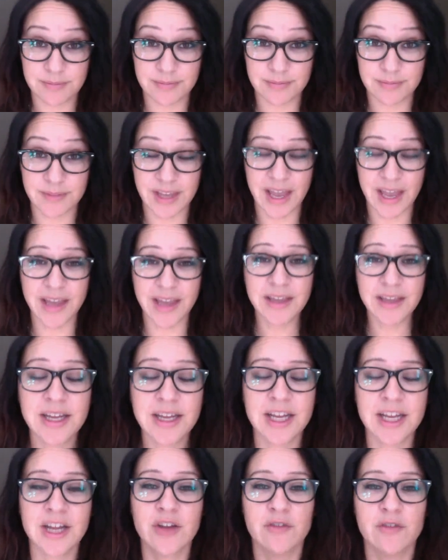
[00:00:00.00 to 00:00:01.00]
okay?
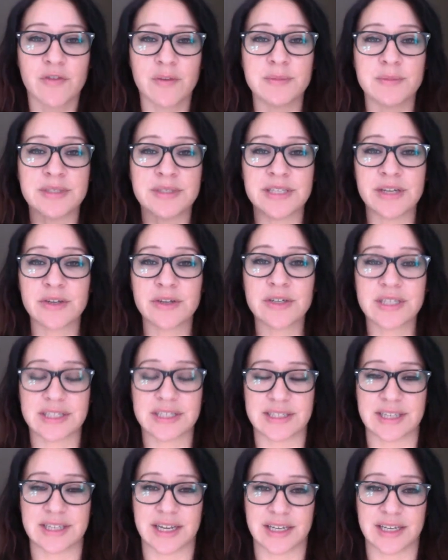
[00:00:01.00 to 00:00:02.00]
From zero to
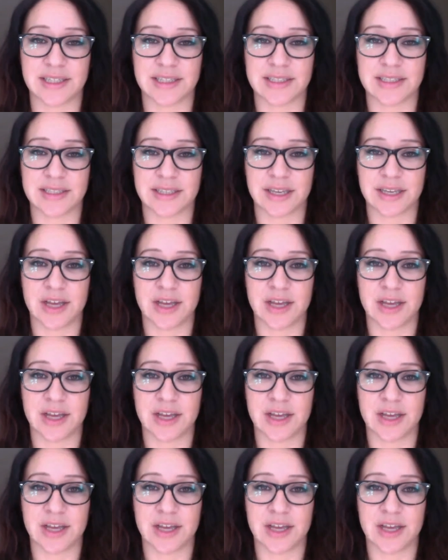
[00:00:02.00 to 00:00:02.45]
six,